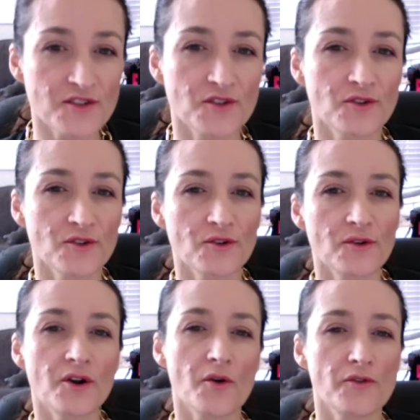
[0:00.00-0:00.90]

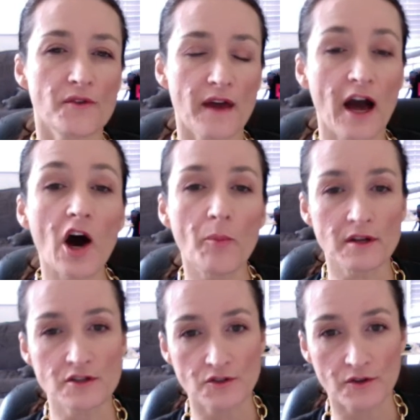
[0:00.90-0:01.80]
to go through the help and
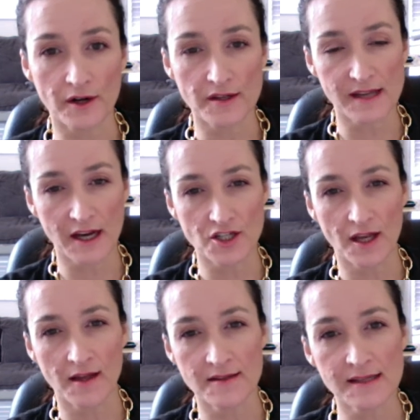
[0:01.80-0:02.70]
tutorial
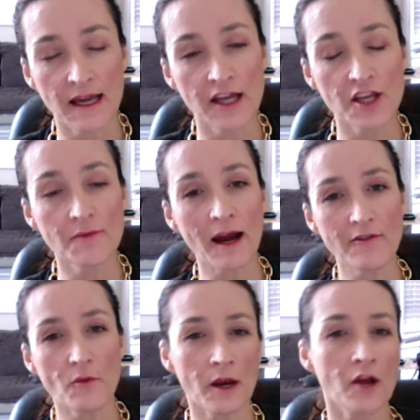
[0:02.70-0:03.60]
sections. You might
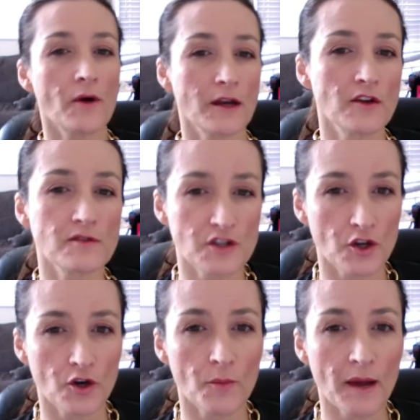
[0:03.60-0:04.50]
even want to go on
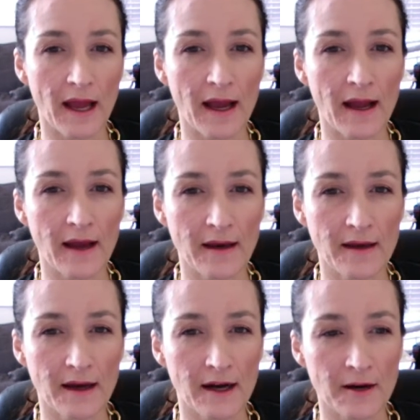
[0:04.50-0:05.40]
YouTube and
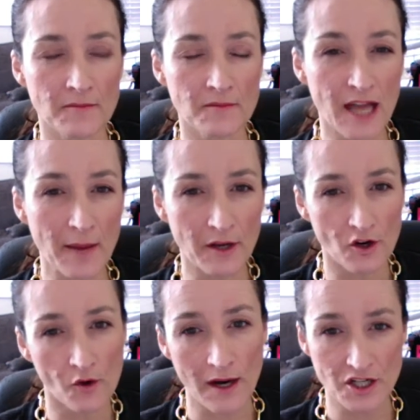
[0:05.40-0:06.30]
type in your
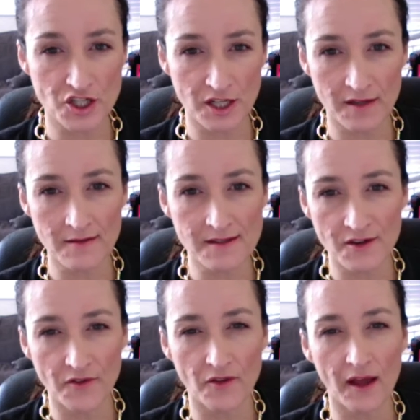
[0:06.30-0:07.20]
questions. So
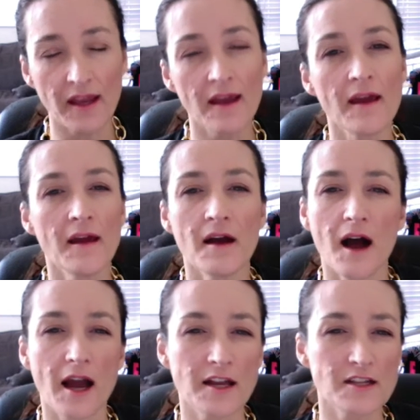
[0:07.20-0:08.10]
if you're like,
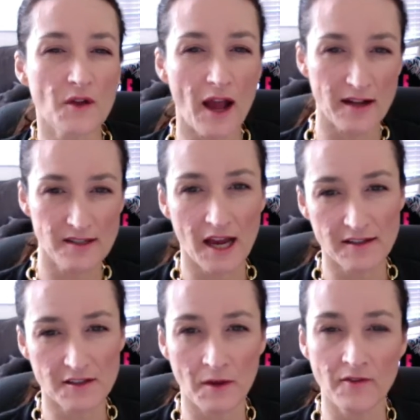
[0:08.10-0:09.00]
I need to add text
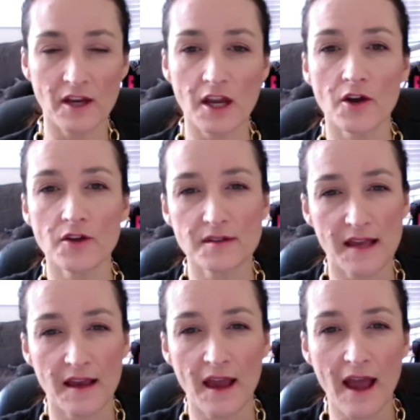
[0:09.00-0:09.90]
to my video, you can
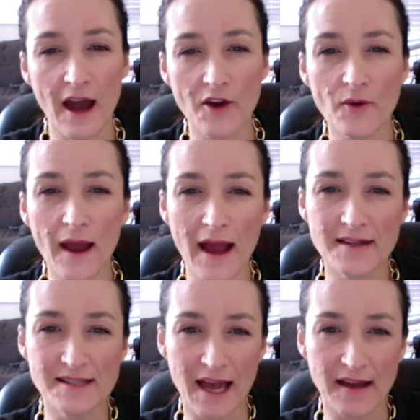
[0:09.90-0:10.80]
say, how do I add
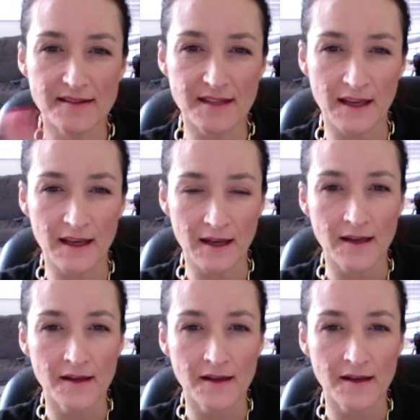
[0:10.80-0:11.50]
text in